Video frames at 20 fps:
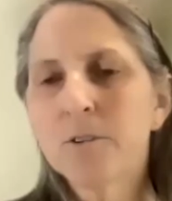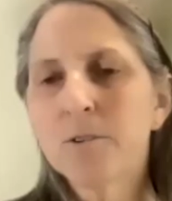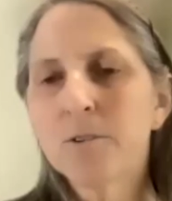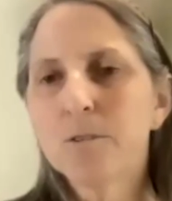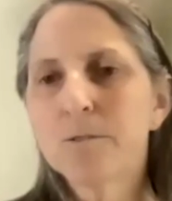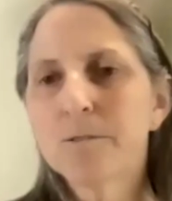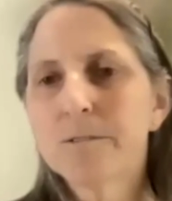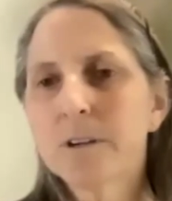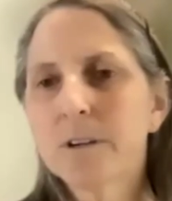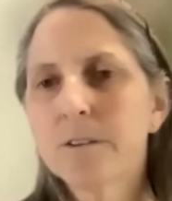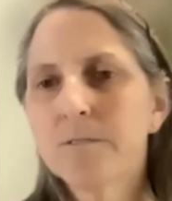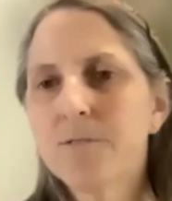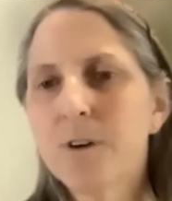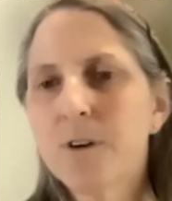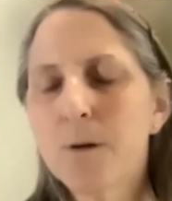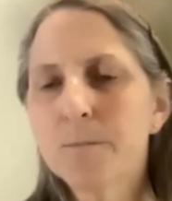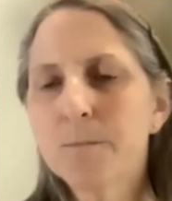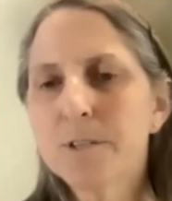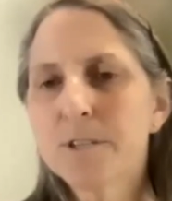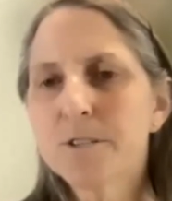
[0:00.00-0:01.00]
you using
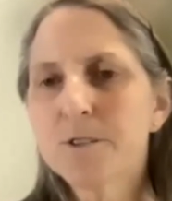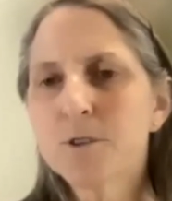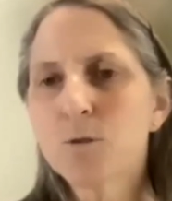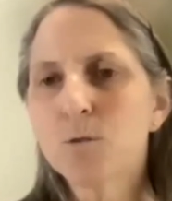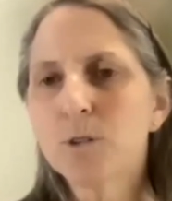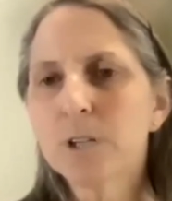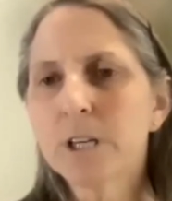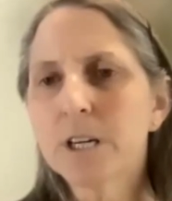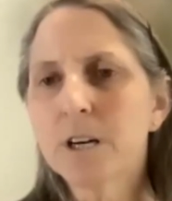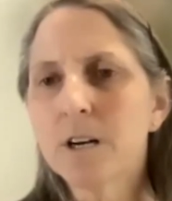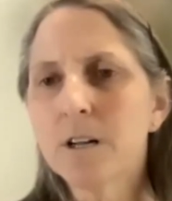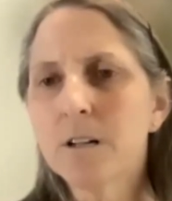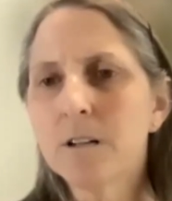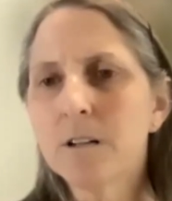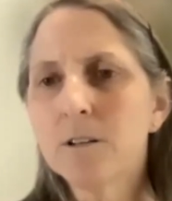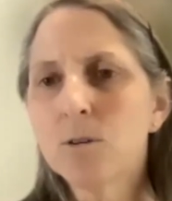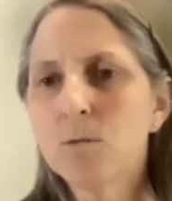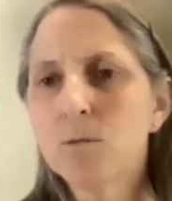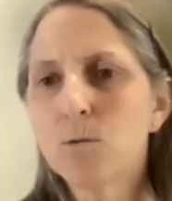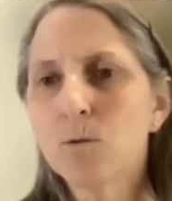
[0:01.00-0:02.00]
farm to school at
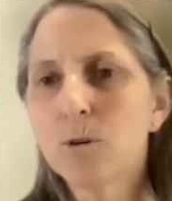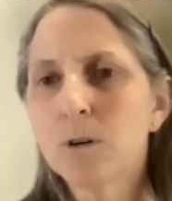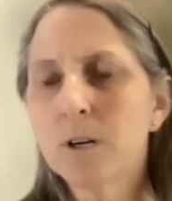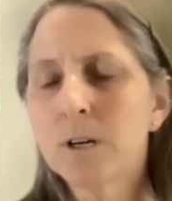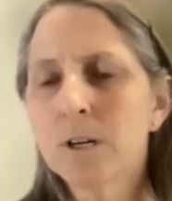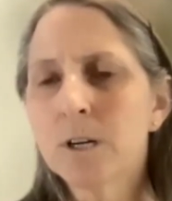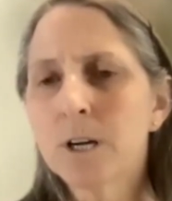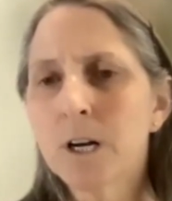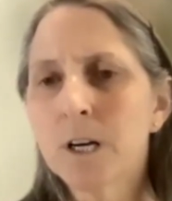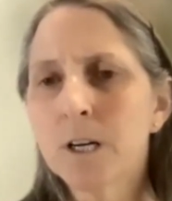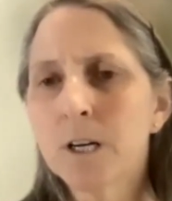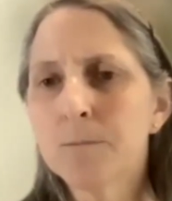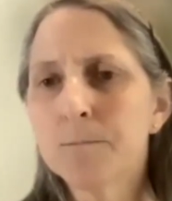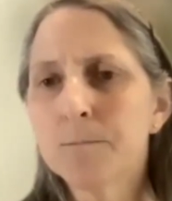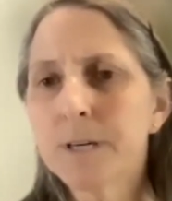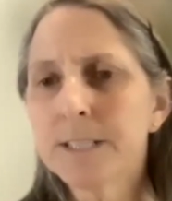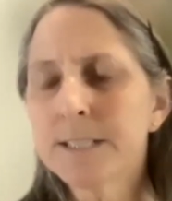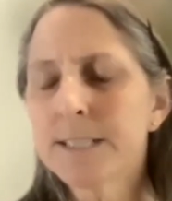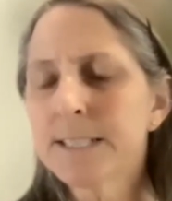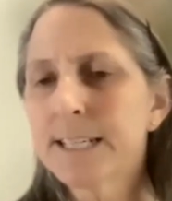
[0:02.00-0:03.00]
all, or
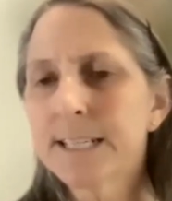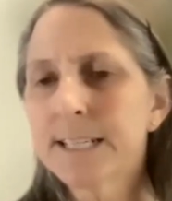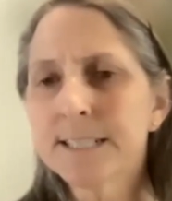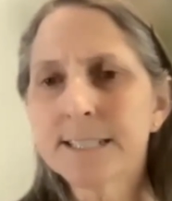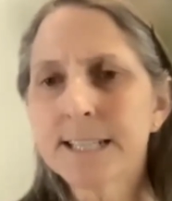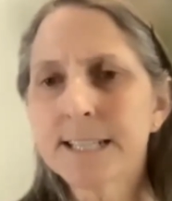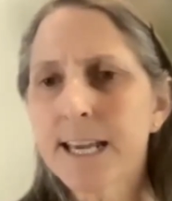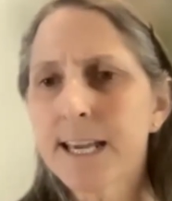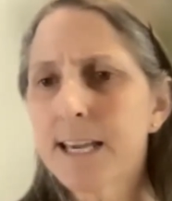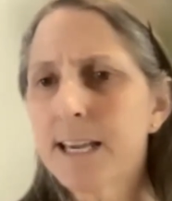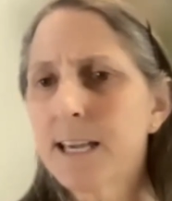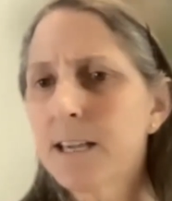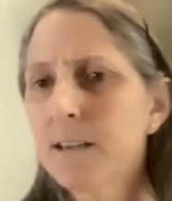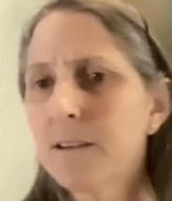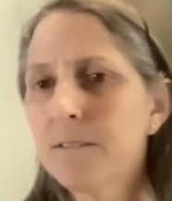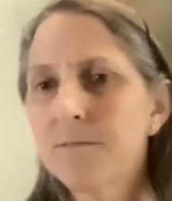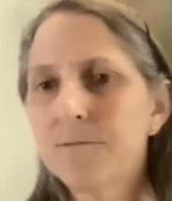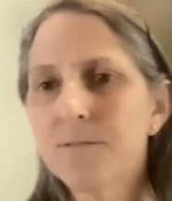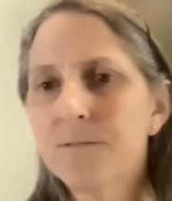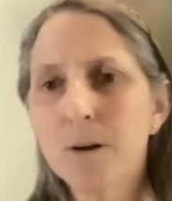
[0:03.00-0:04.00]
a
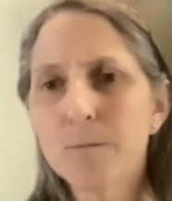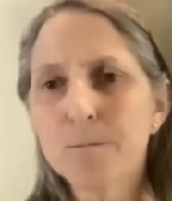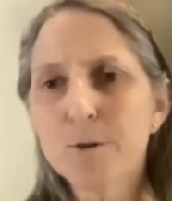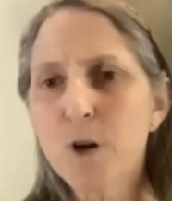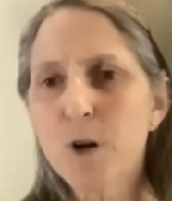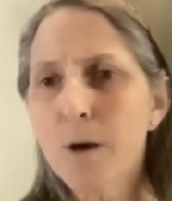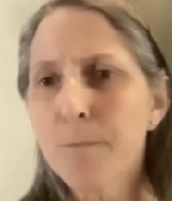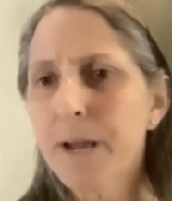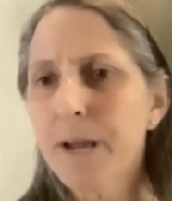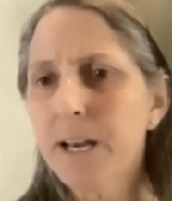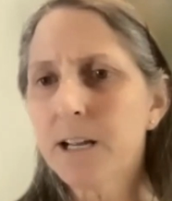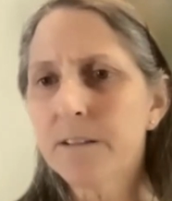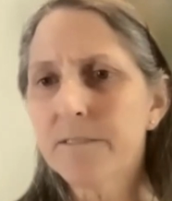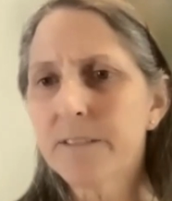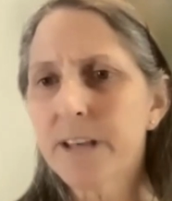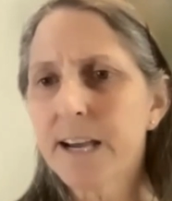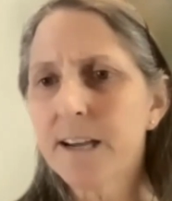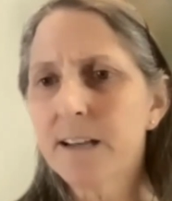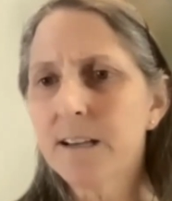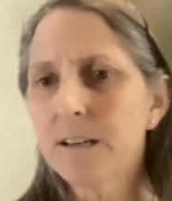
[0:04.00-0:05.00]
CSA, farm drop, any of
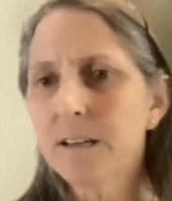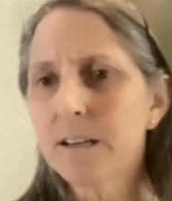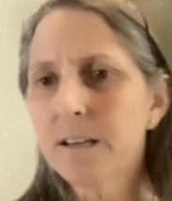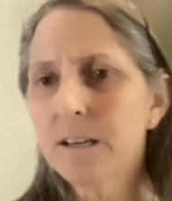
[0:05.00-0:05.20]
that?